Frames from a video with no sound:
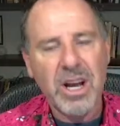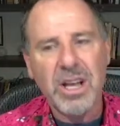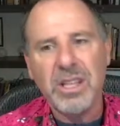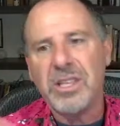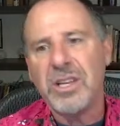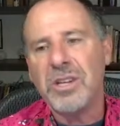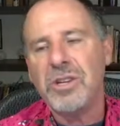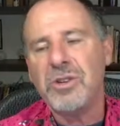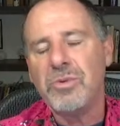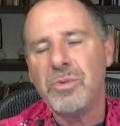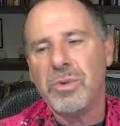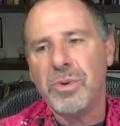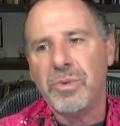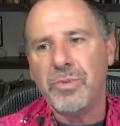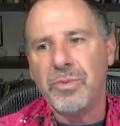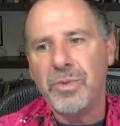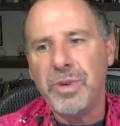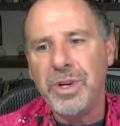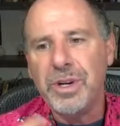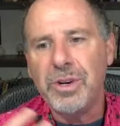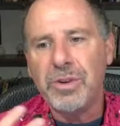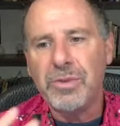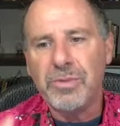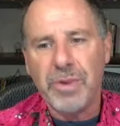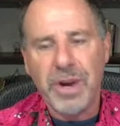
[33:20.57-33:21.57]
then your
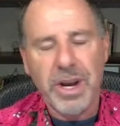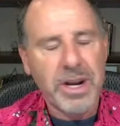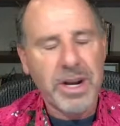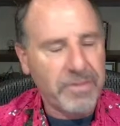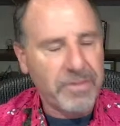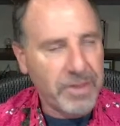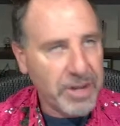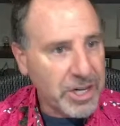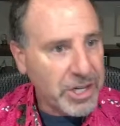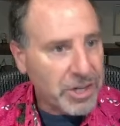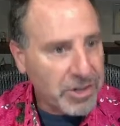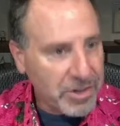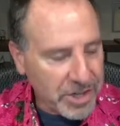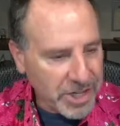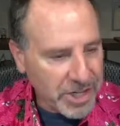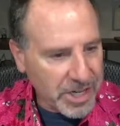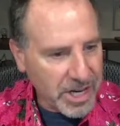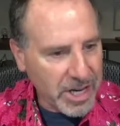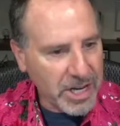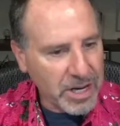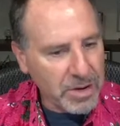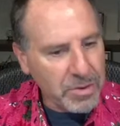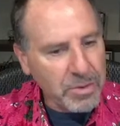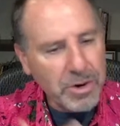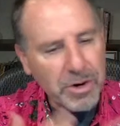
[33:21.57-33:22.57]
real rate of interest
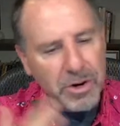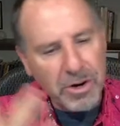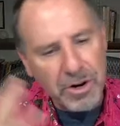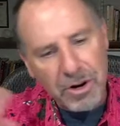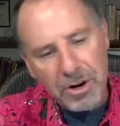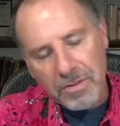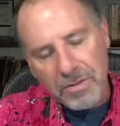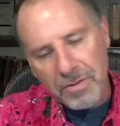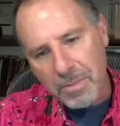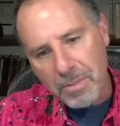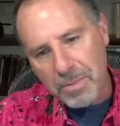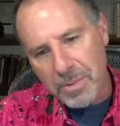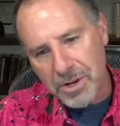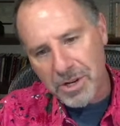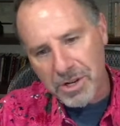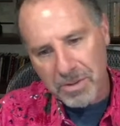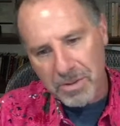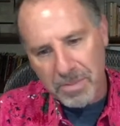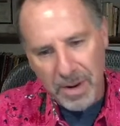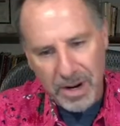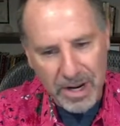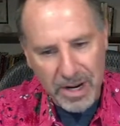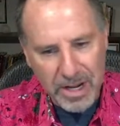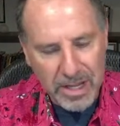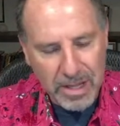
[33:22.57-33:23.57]
that you earn if you put your
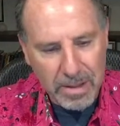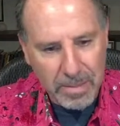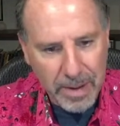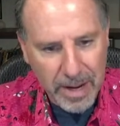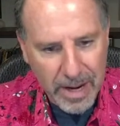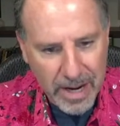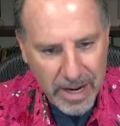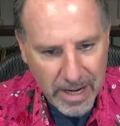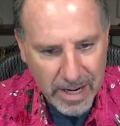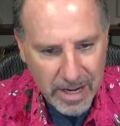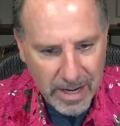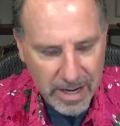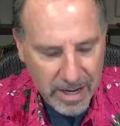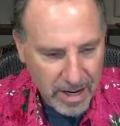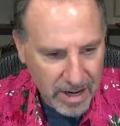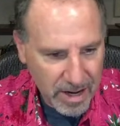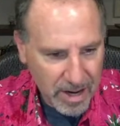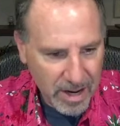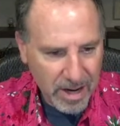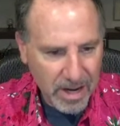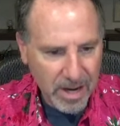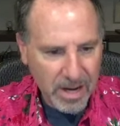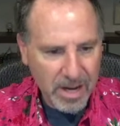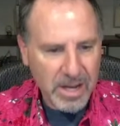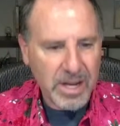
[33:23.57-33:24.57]
money in the bank
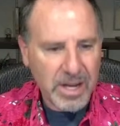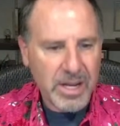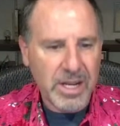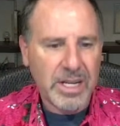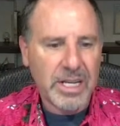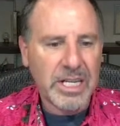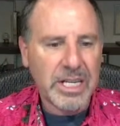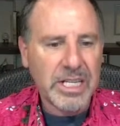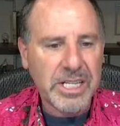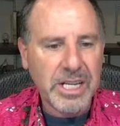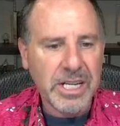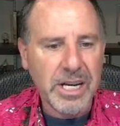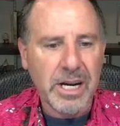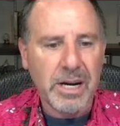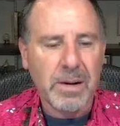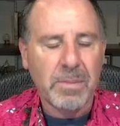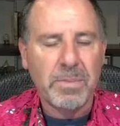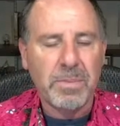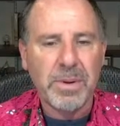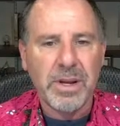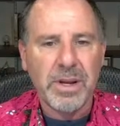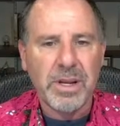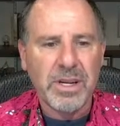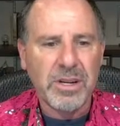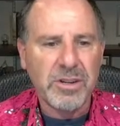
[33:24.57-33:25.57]
is
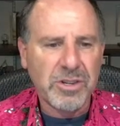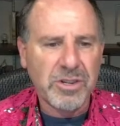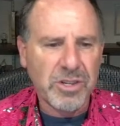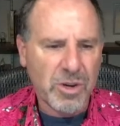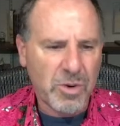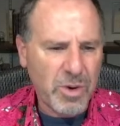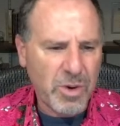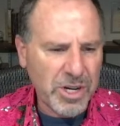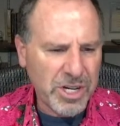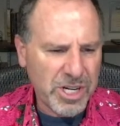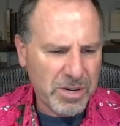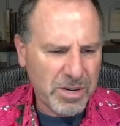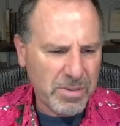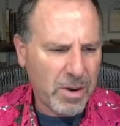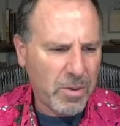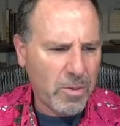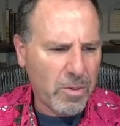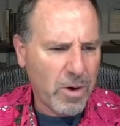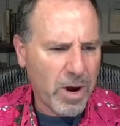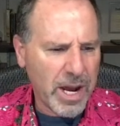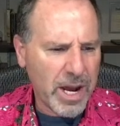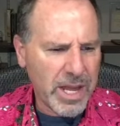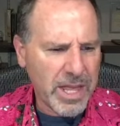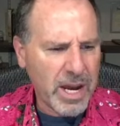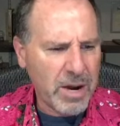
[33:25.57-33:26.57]
up. And there's a question about
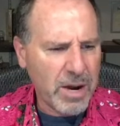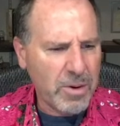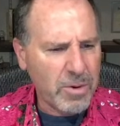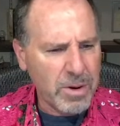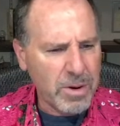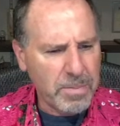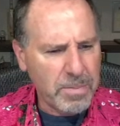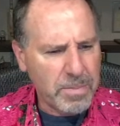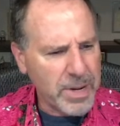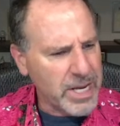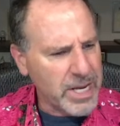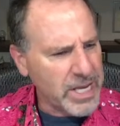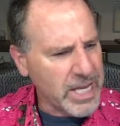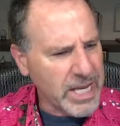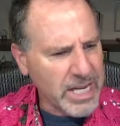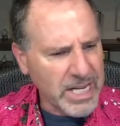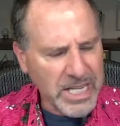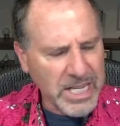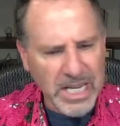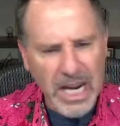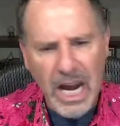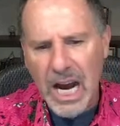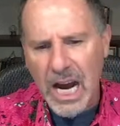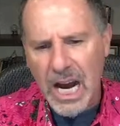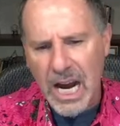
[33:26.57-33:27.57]
why that would be. That
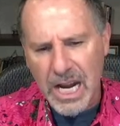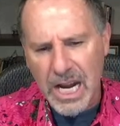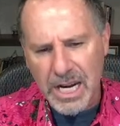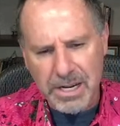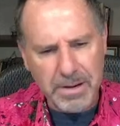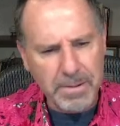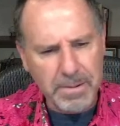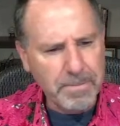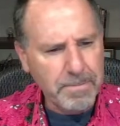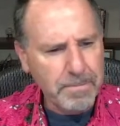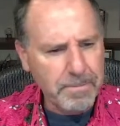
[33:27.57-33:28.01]
is odd.